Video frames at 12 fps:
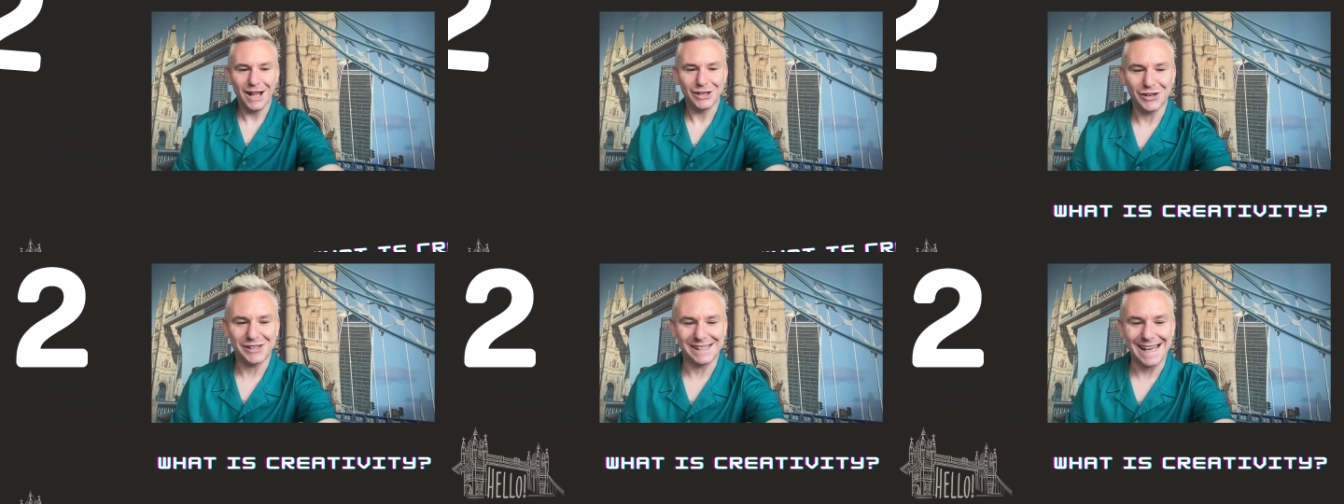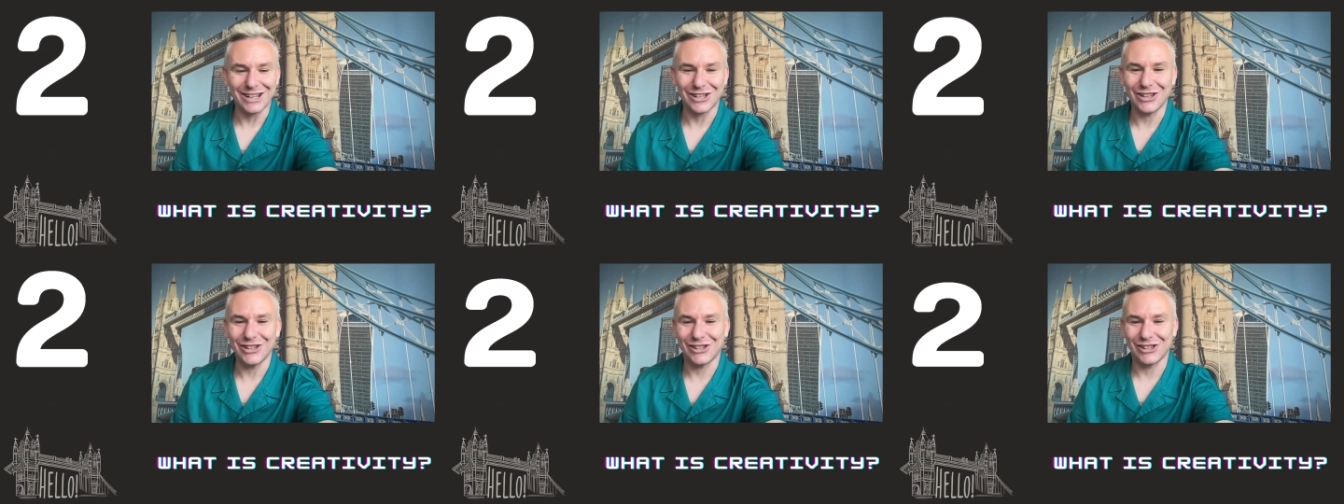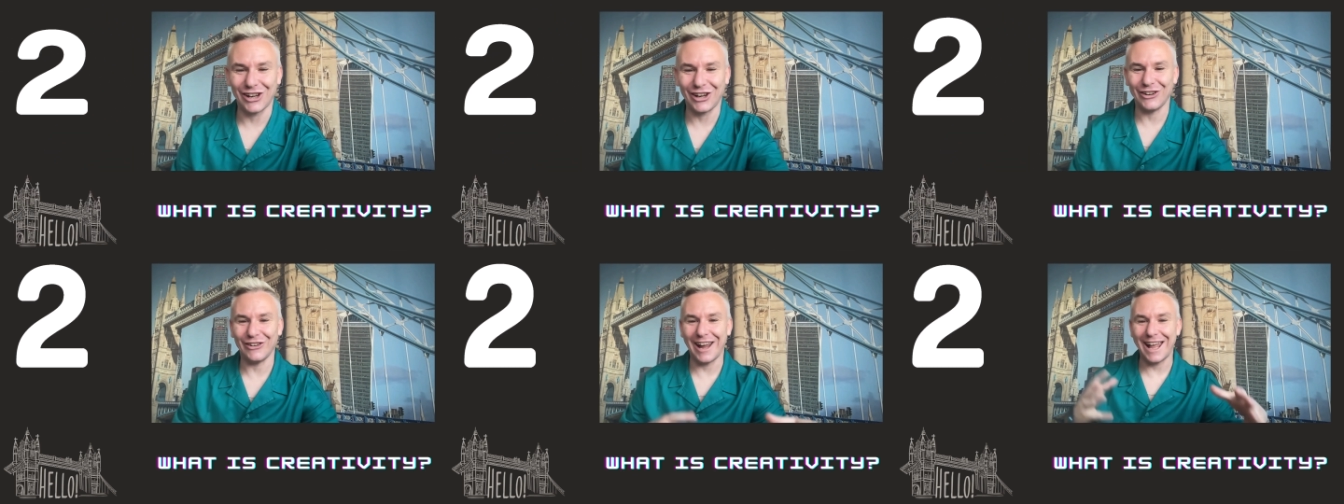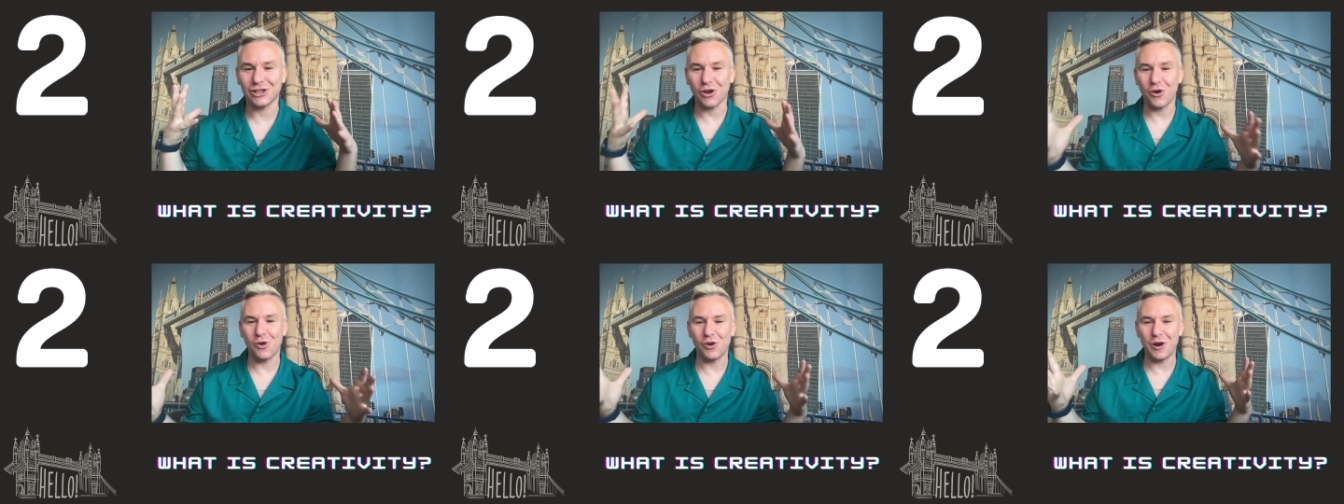So section 2 is
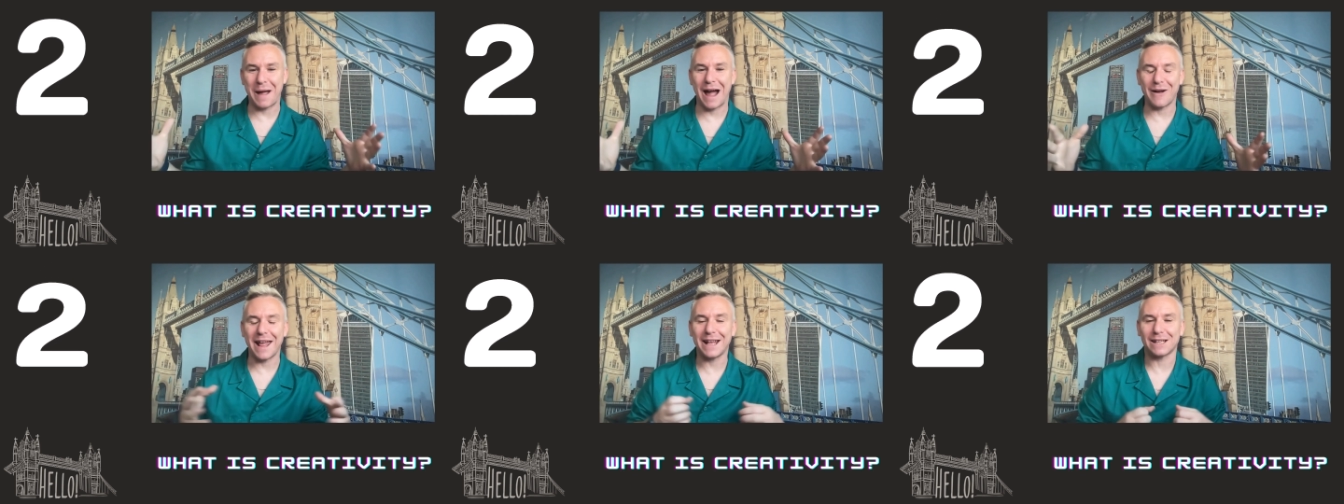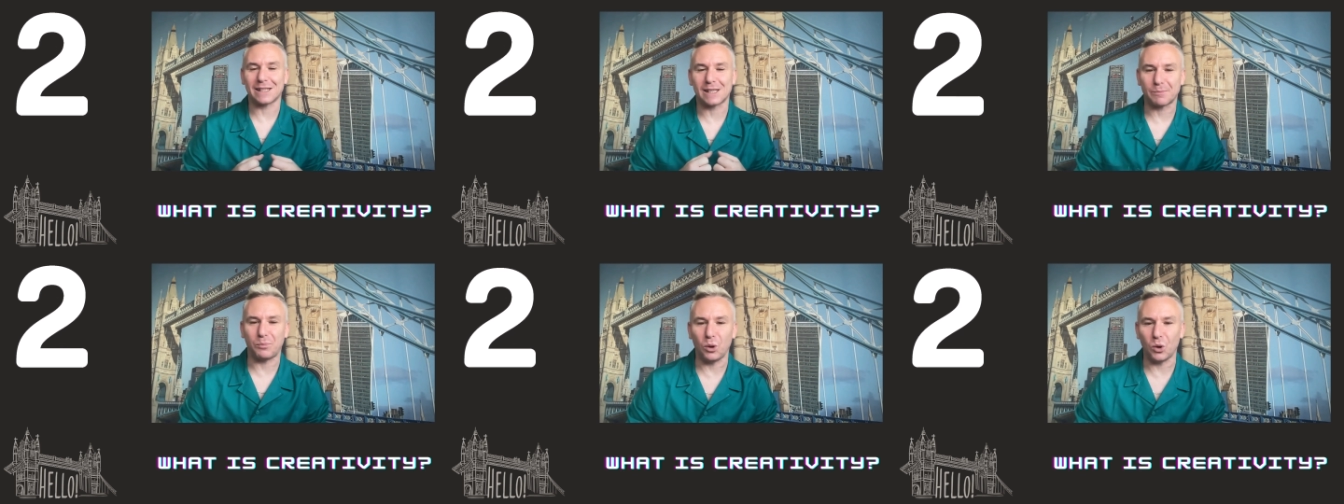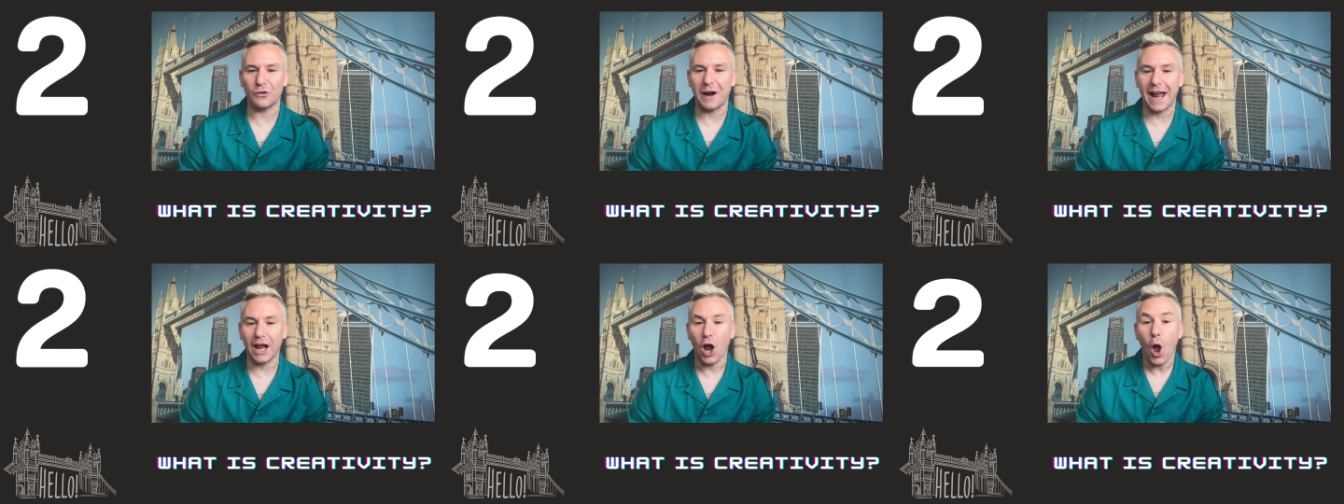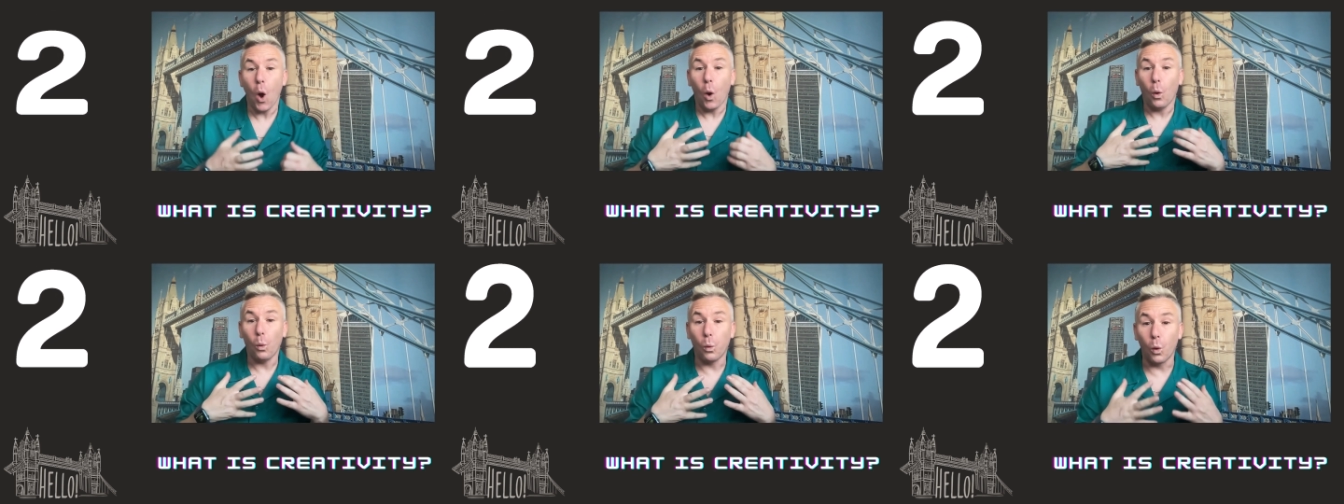all about exploring
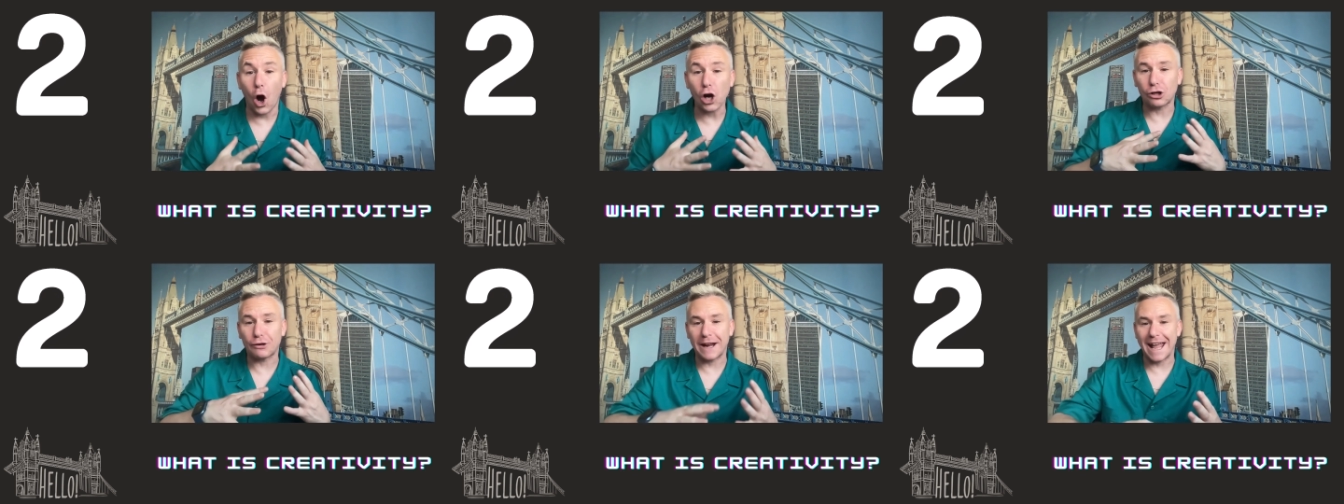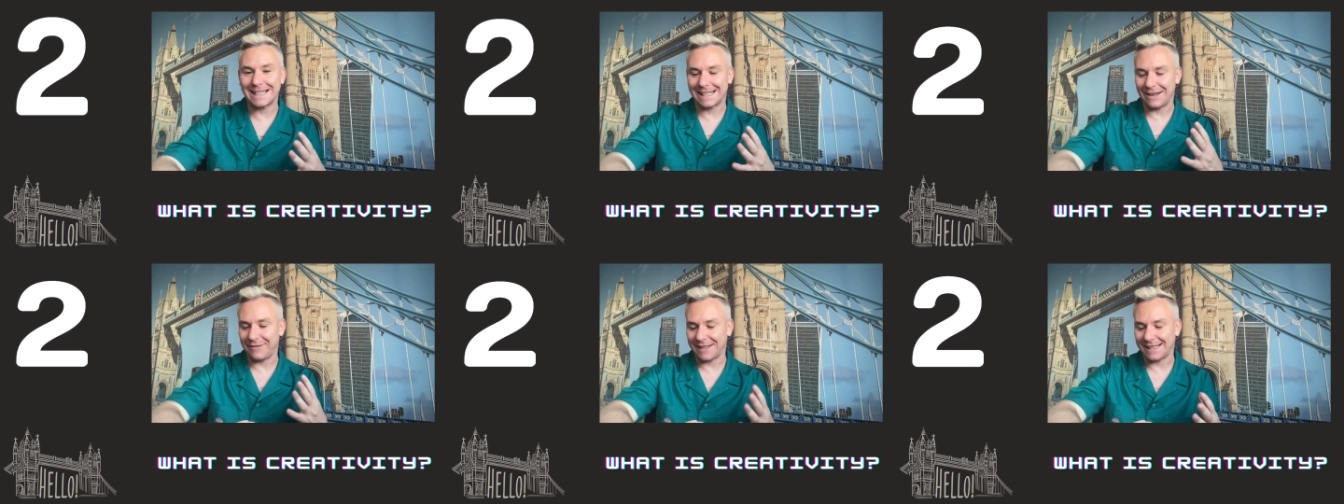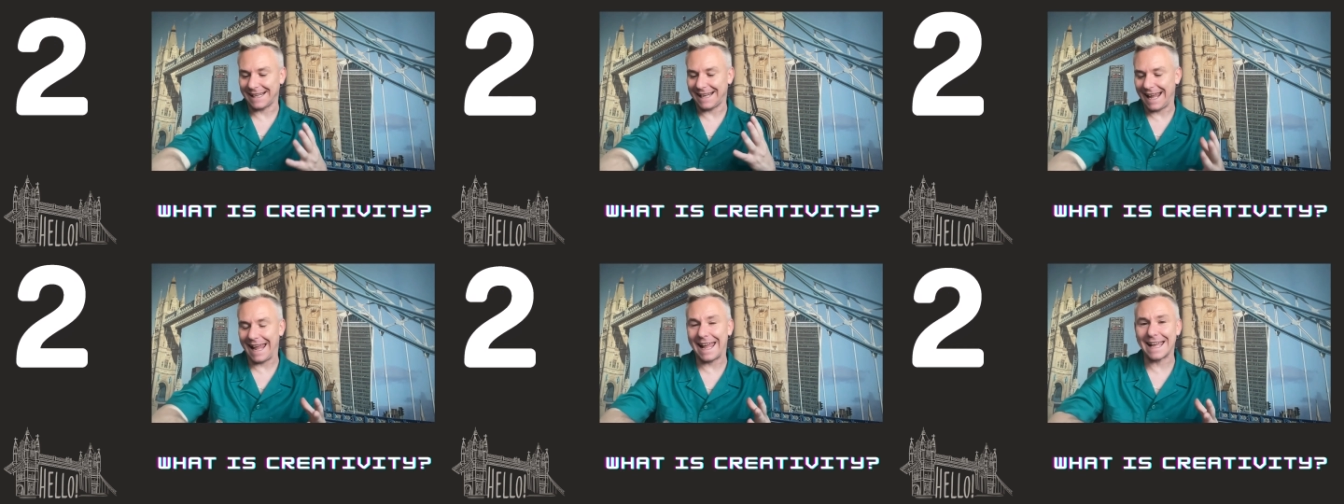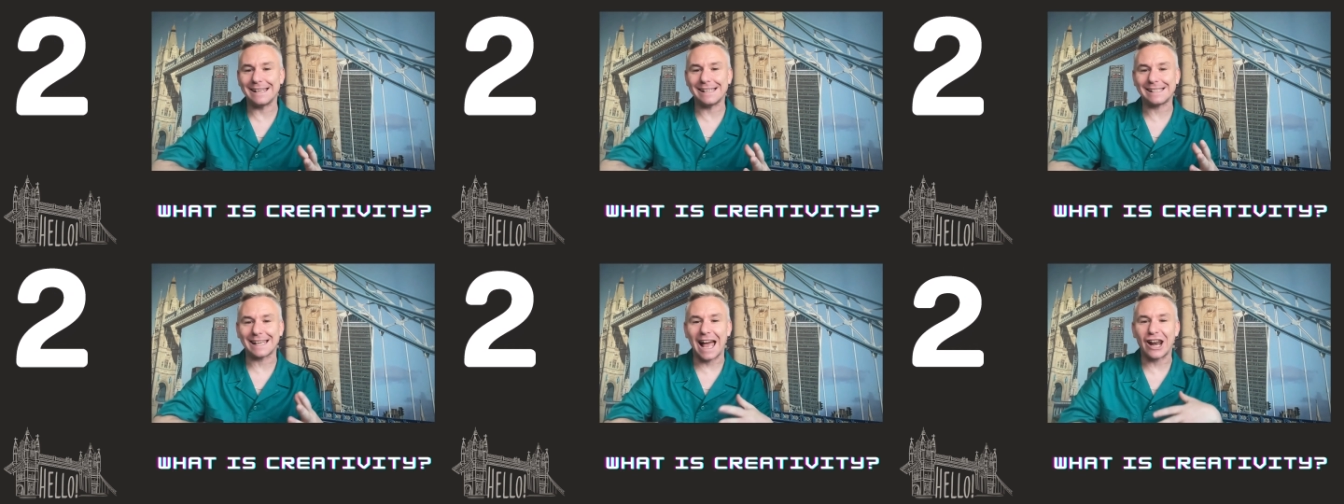what creativity
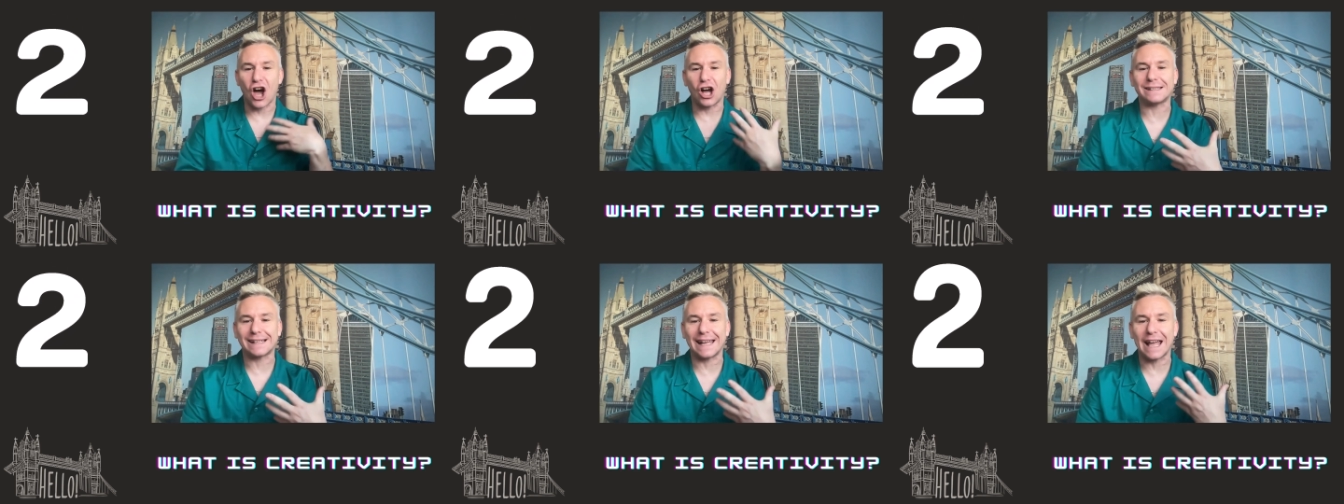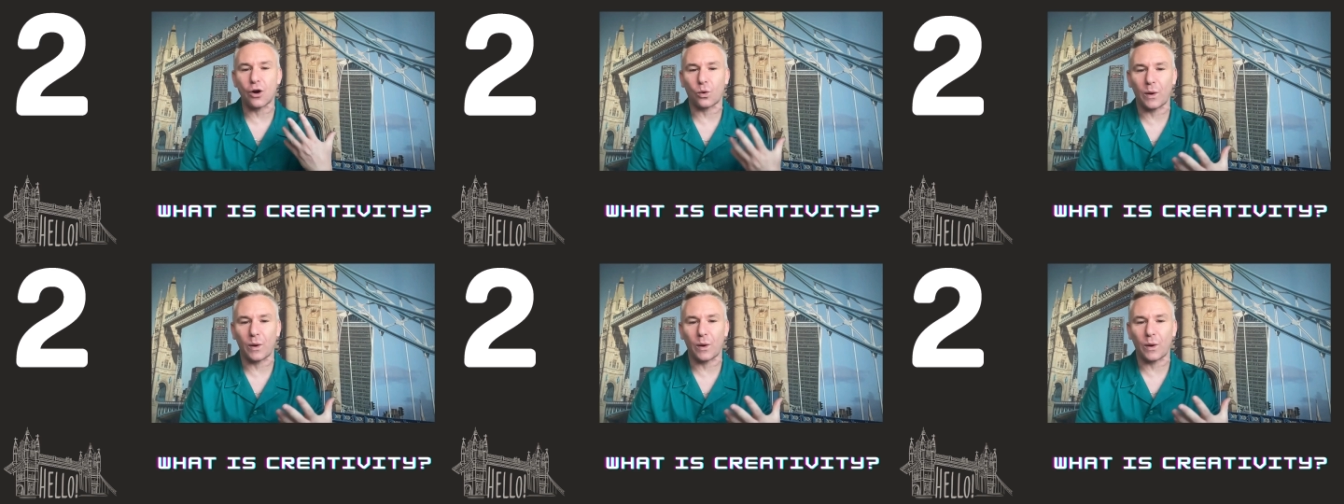is and asking